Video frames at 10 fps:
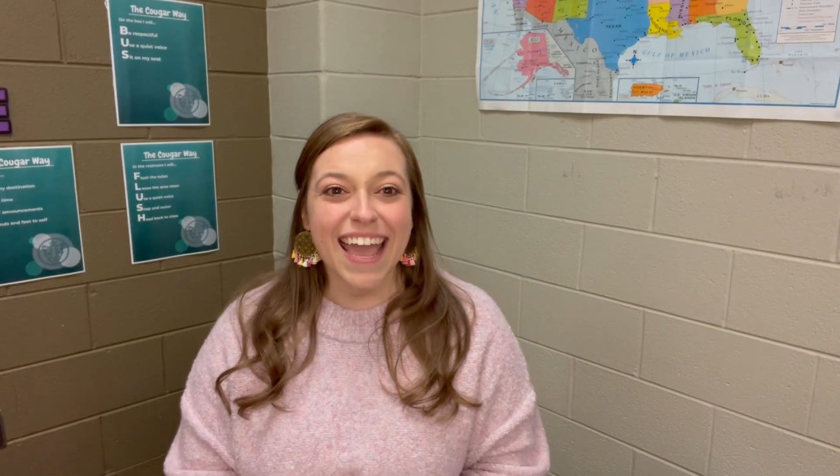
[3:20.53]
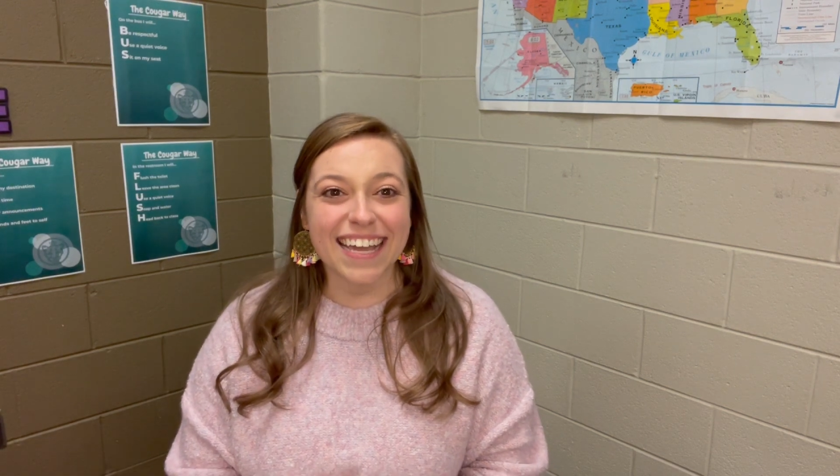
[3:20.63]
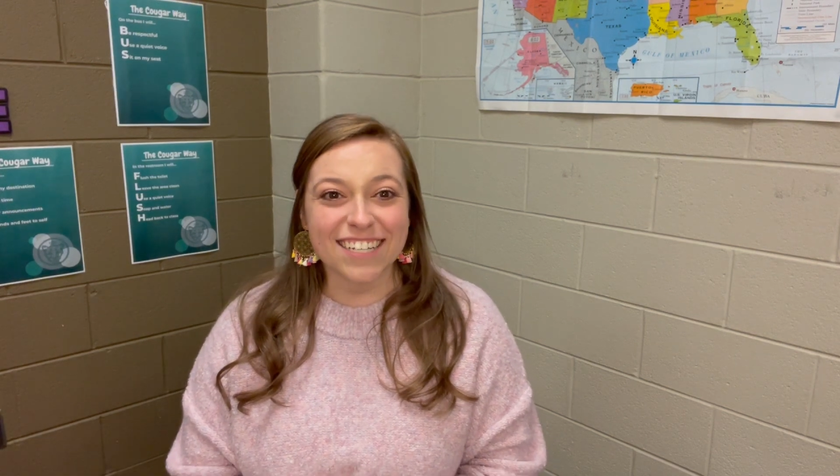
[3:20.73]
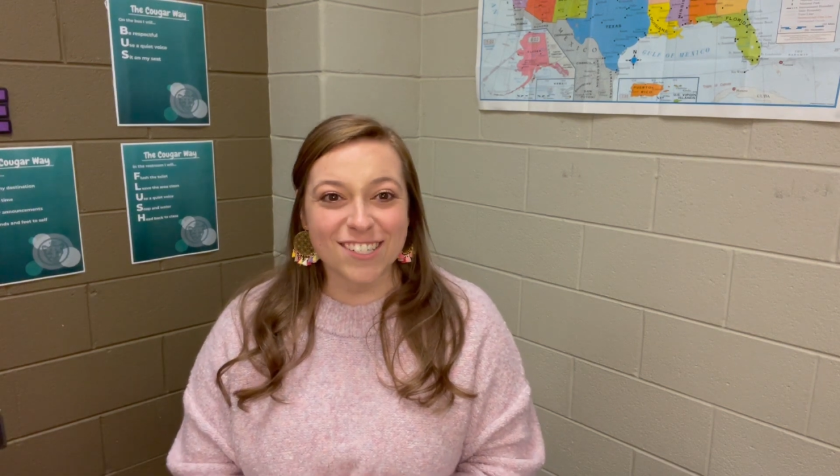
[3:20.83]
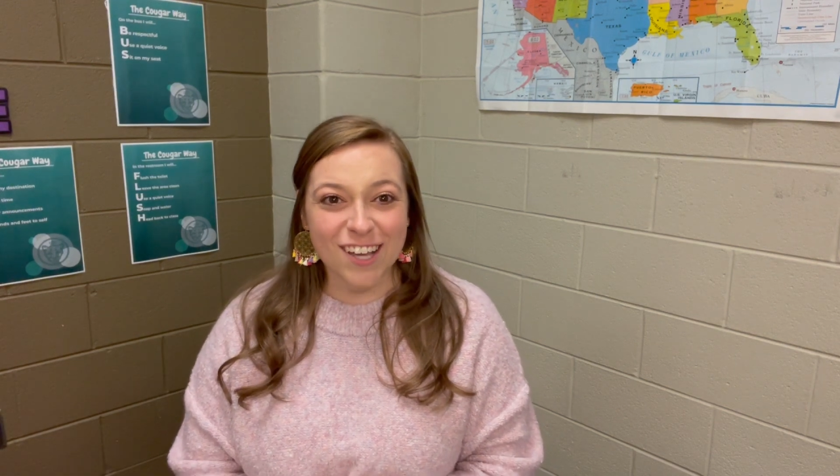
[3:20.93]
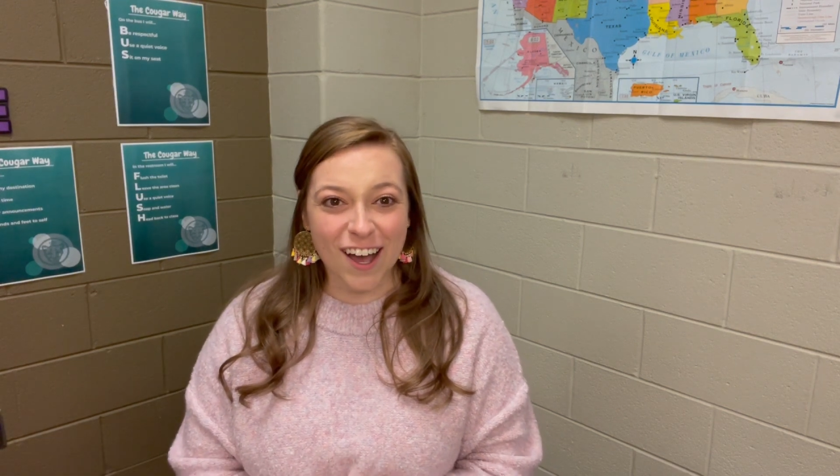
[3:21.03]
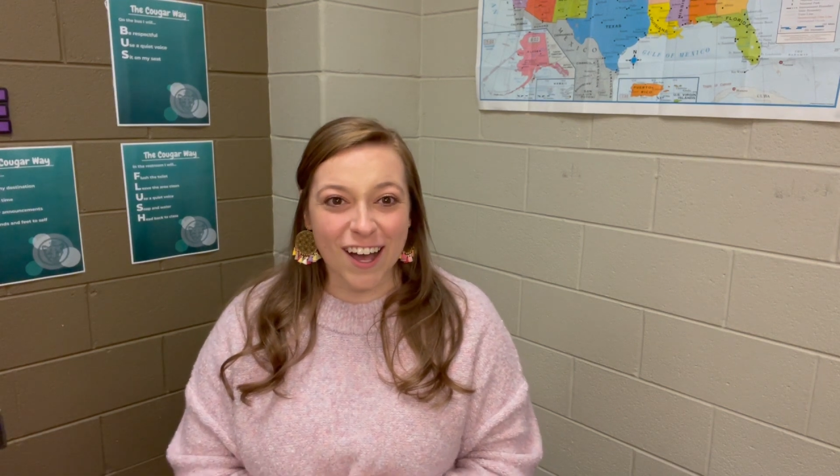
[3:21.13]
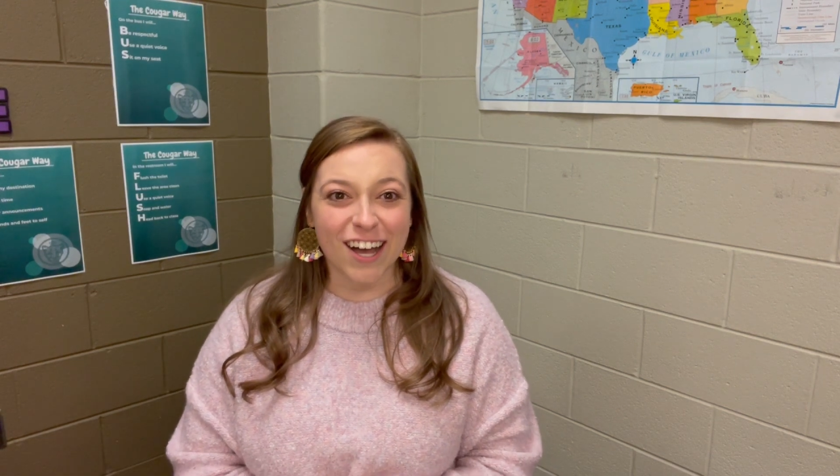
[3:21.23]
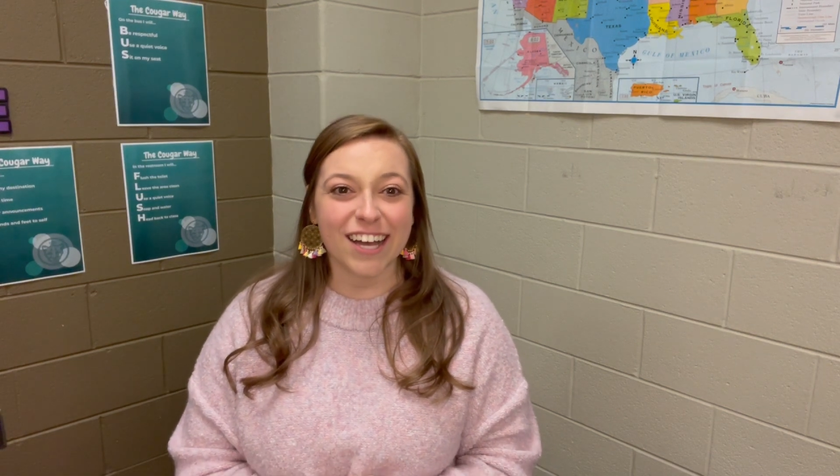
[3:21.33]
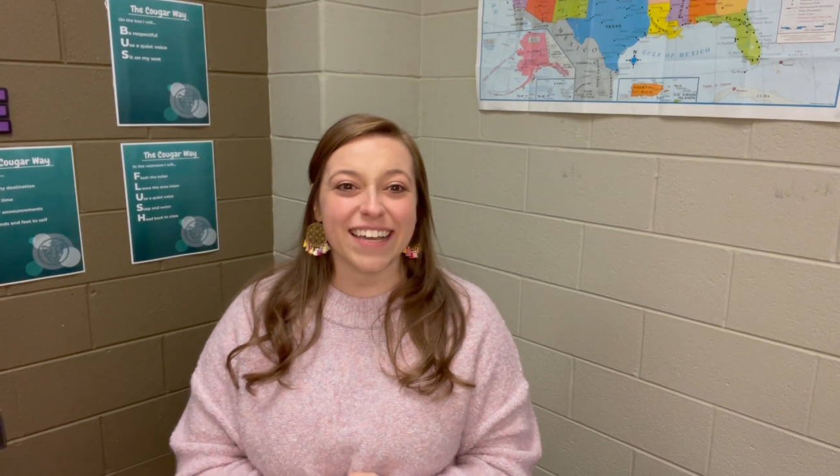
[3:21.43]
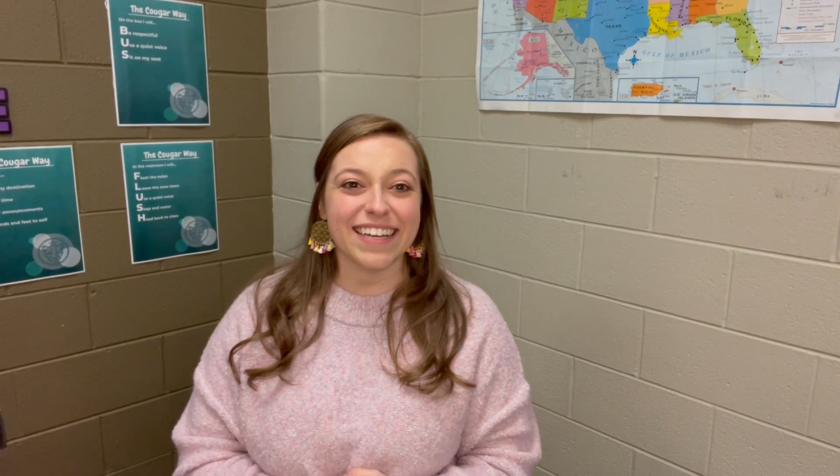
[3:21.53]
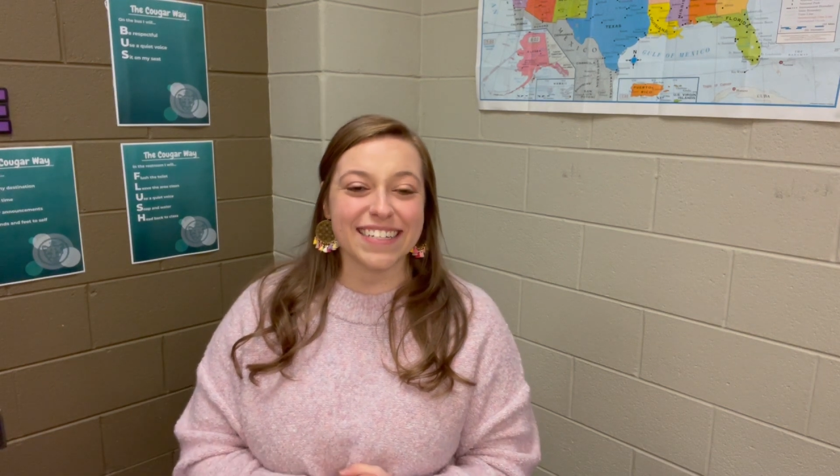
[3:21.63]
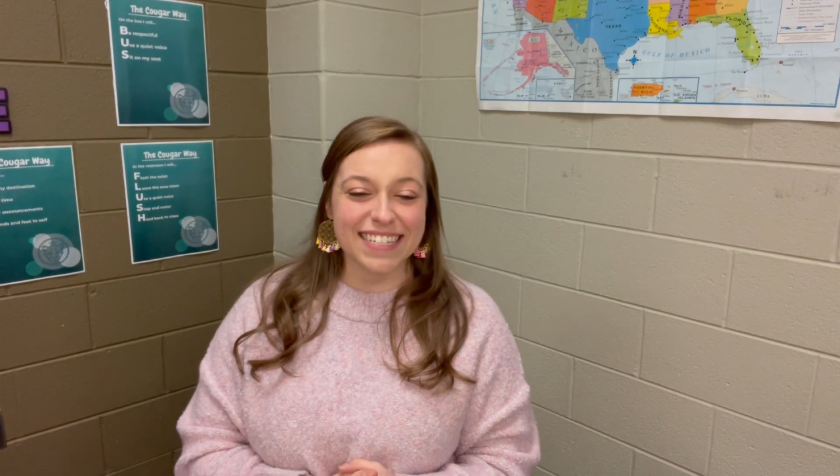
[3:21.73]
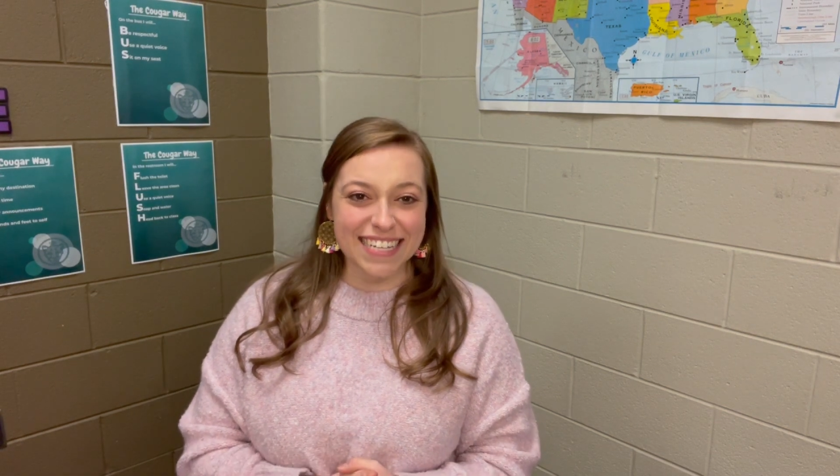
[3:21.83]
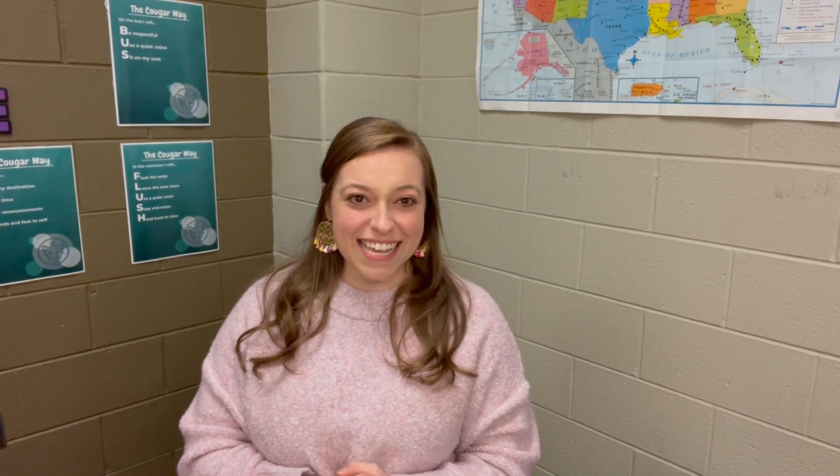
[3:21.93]
and ta
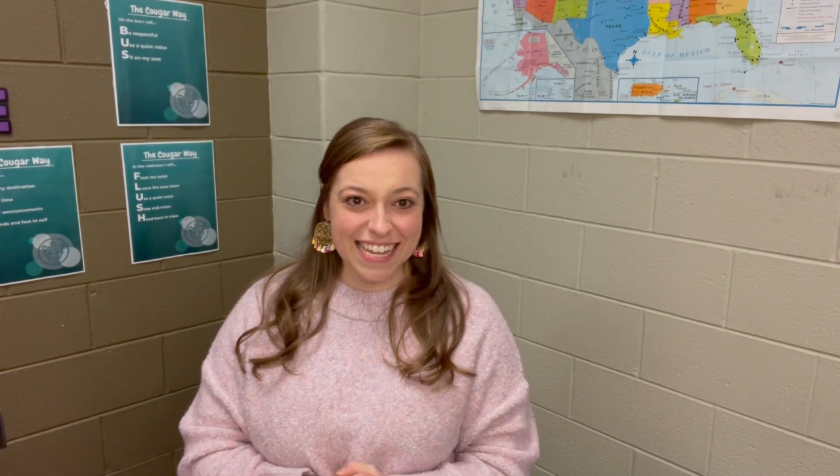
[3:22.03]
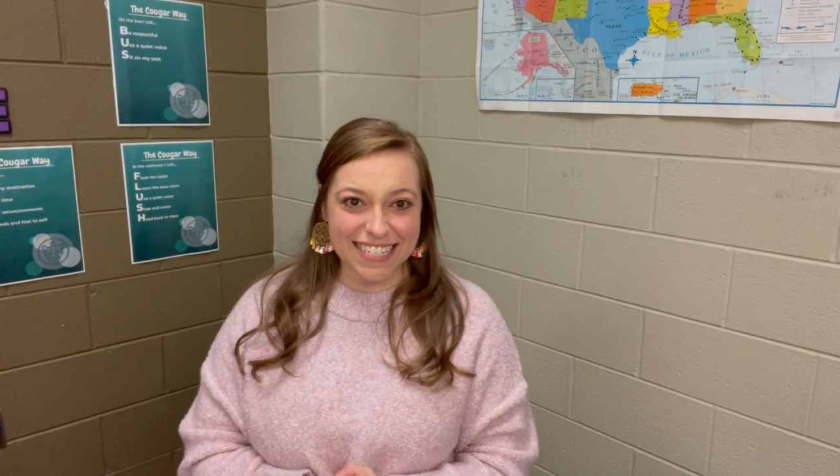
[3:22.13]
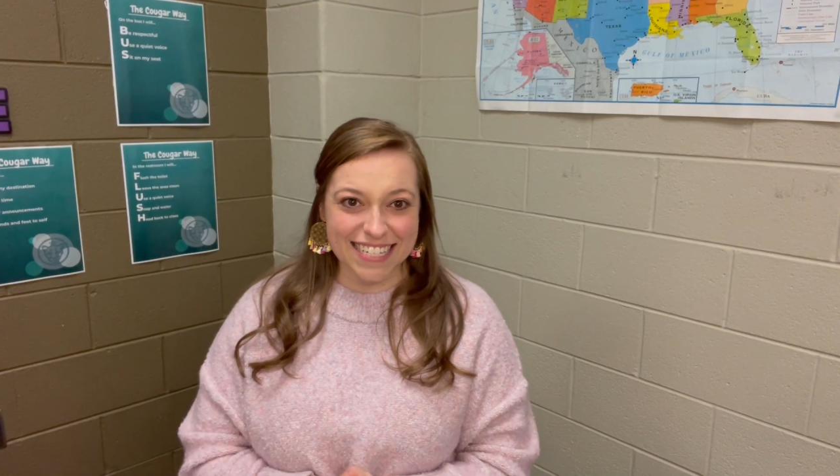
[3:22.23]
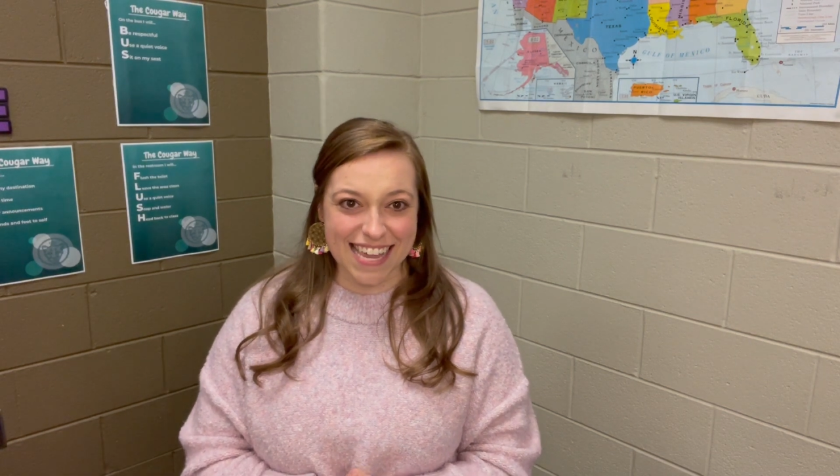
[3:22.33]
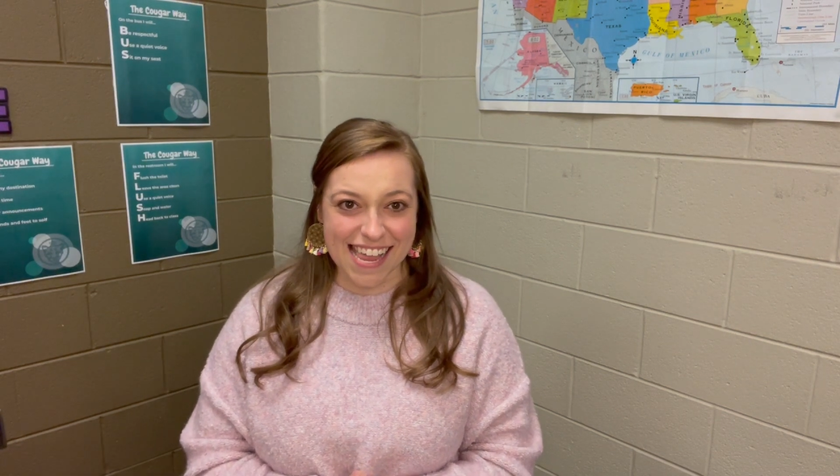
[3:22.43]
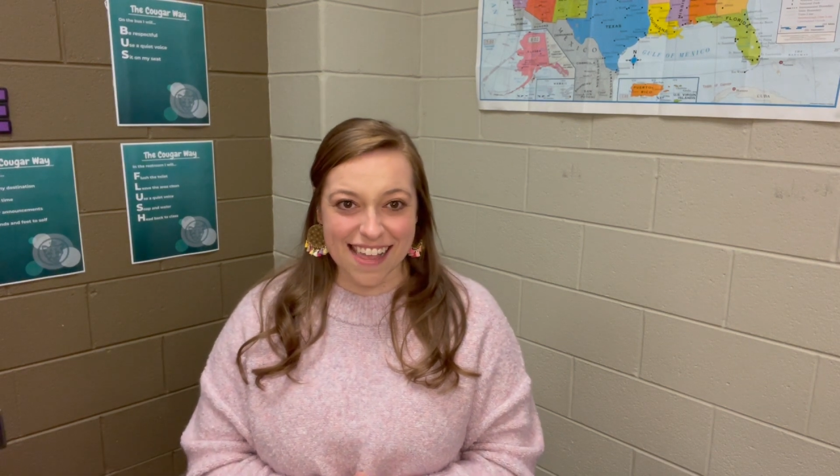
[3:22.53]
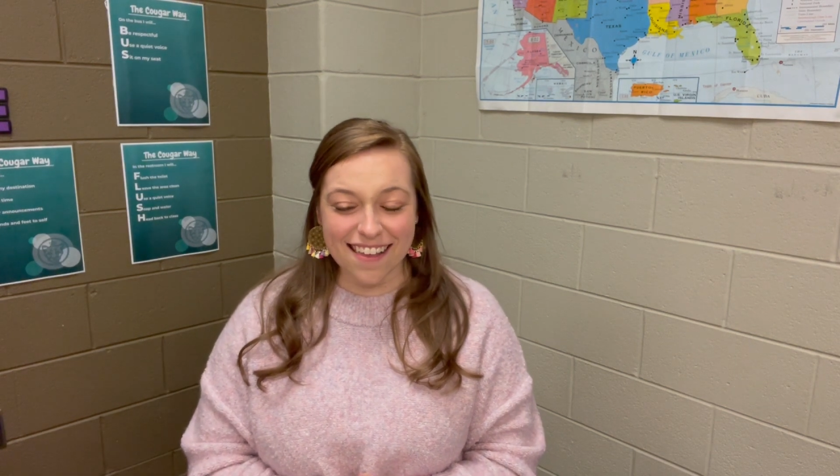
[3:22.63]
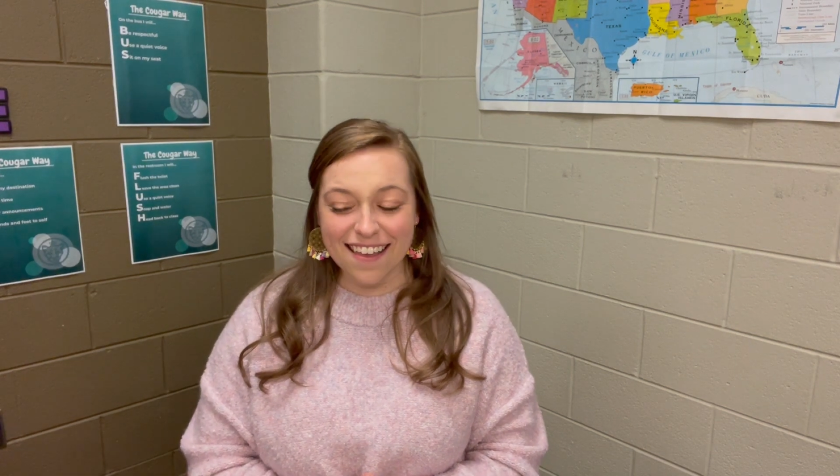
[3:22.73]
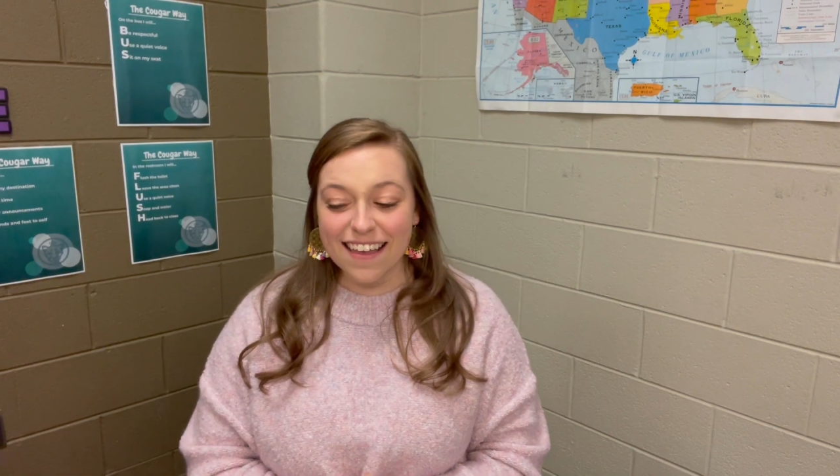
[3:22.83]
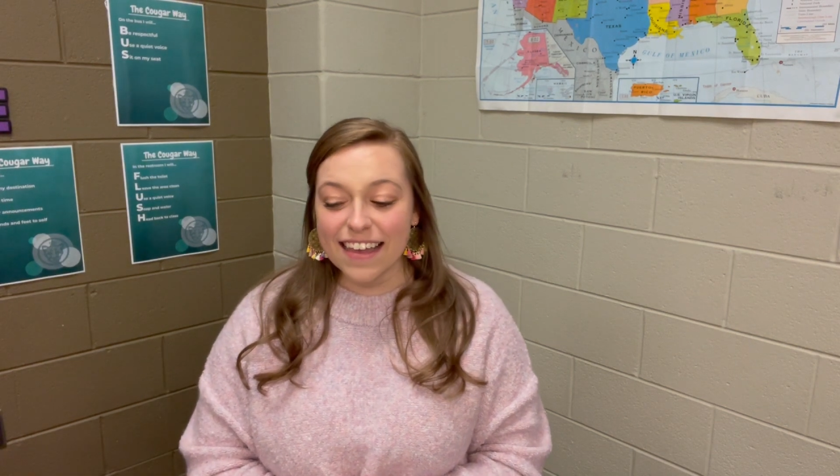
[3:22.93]
and tt.